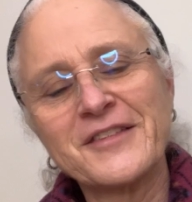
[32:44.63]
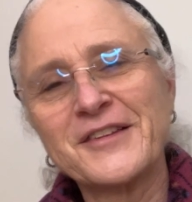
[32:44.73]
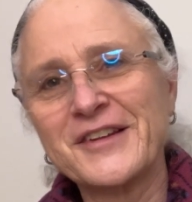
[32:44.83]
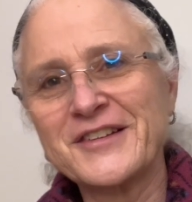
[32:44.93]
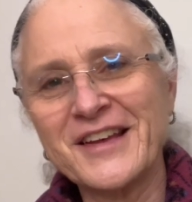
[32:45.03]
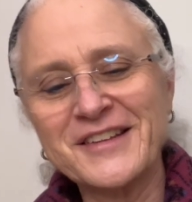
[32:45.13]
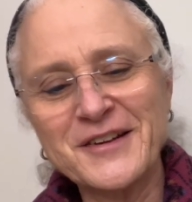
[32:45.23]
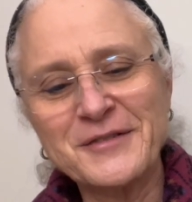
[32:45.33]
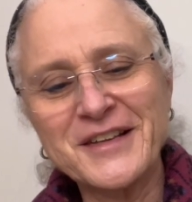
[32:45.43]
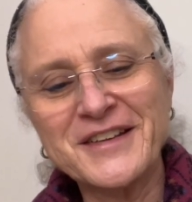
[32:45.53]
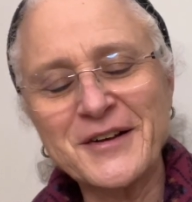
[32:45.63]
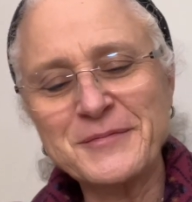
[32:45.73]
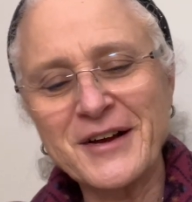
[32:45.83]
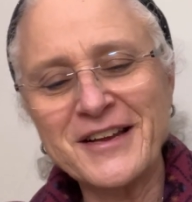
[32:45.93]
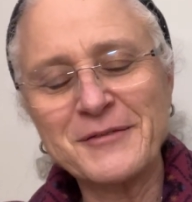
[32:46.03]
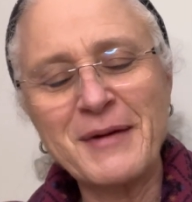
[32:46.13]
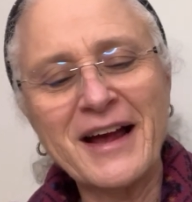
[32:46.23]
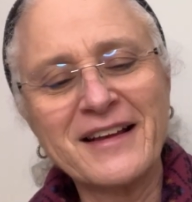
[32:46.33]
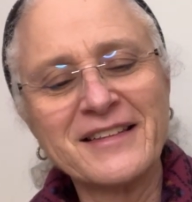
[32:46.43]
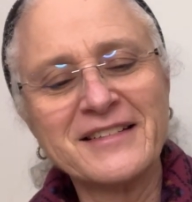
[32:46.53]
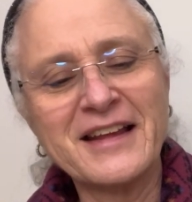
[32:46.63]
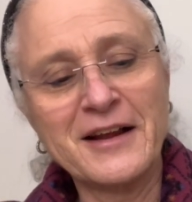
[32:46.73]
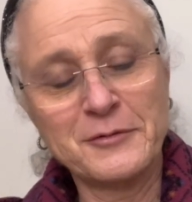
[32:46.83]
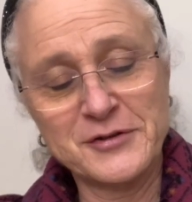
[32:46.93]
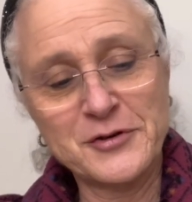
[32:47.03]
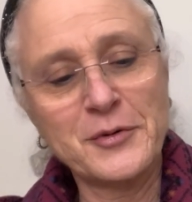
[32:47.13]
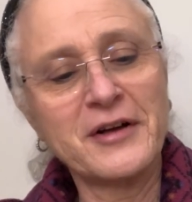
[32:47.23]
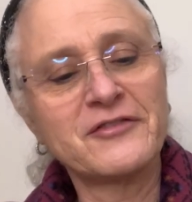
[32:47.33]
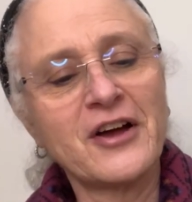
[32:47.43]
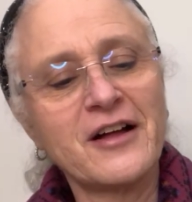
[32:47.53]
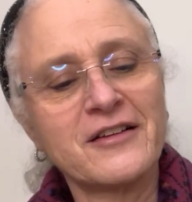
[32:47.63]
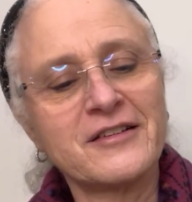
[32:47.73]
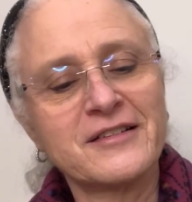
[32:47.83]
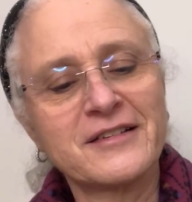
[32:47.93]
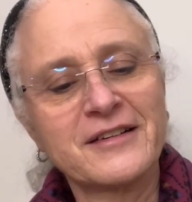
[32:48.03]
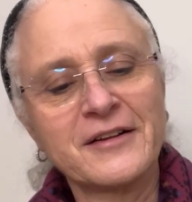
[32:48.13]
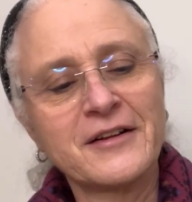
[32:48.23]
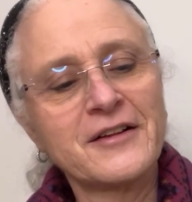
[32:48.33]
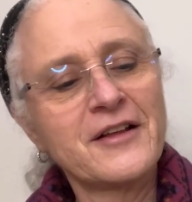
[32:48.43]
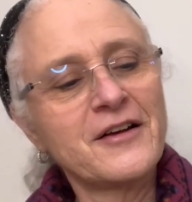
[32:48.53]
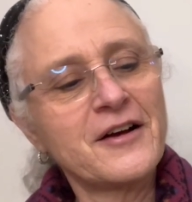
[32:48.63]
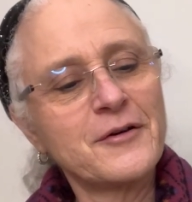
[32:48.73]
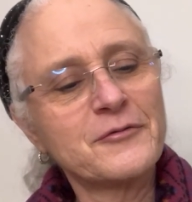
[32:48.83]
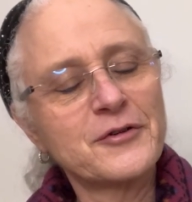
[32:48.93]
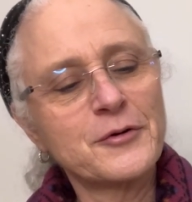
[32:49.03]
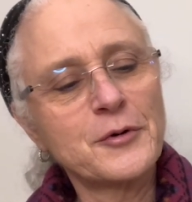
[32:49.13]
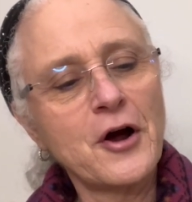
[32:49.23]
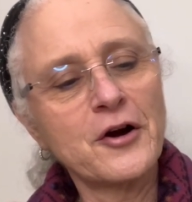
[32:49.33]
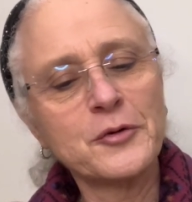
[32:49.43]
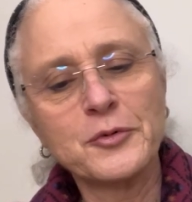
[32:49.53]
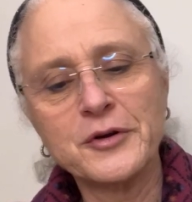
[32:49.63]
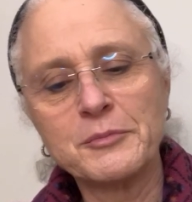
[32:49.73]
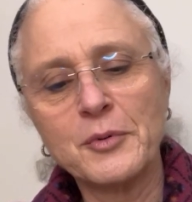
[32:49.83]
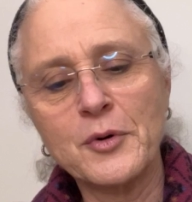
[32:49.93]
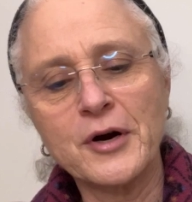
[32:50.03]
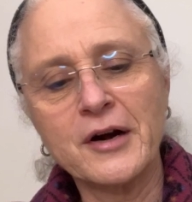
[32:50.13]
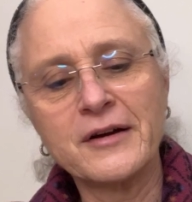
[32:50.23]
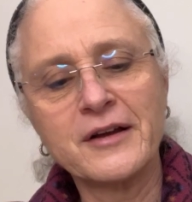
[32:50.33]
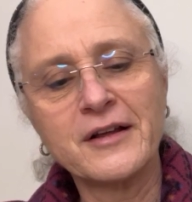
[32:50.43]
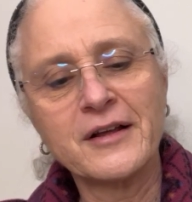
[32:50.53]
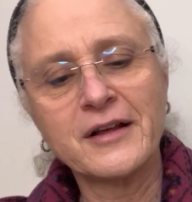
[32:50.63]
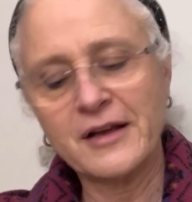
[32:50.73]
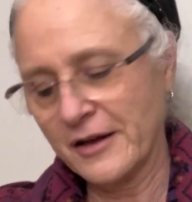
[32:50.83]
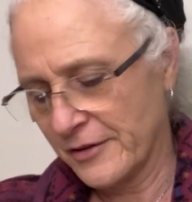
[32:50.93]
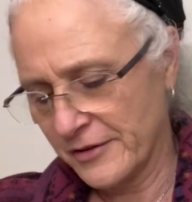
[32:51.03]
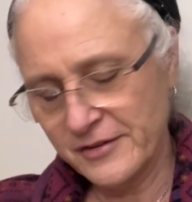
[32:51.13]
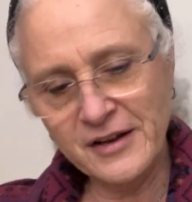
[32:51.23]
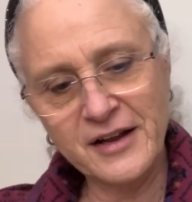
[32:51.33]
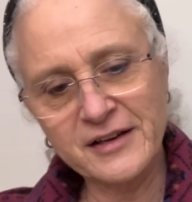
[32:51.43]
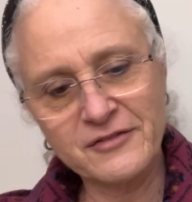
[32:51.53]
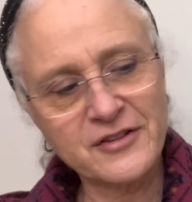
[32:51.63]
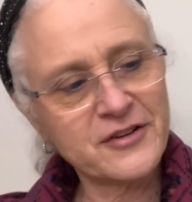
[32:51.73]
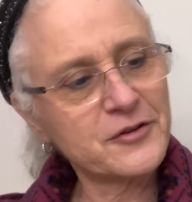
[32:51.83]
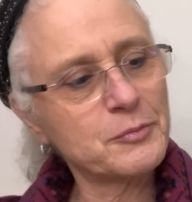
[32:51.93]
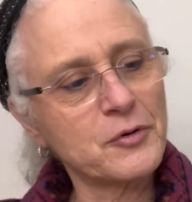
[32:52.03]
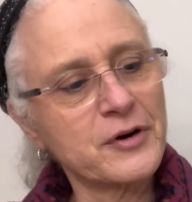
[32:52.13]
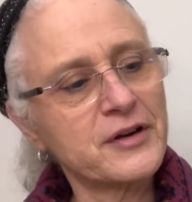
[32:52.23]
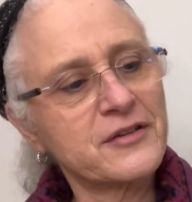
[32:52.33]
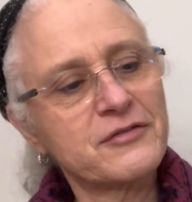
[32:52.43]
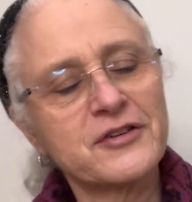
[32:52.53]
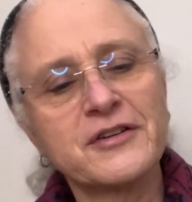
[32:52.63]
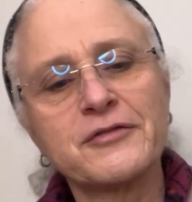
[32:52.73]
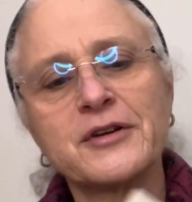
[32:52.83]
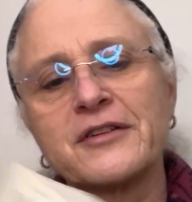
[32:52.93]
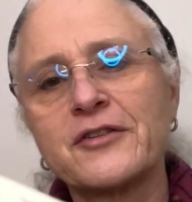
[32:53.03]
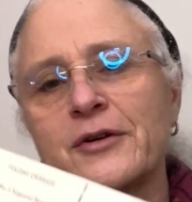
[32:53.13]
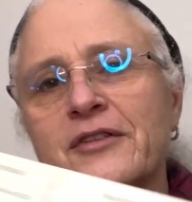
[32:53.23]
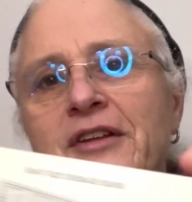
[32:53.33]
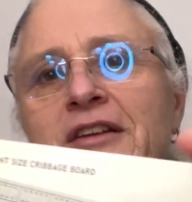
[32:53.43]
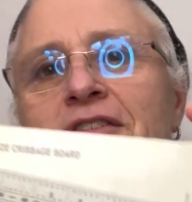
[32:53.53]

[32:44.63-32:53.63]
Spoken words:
the suggested retail price back in the day was $12 for a hardwood board. This is not even this board, it's for different, so it's like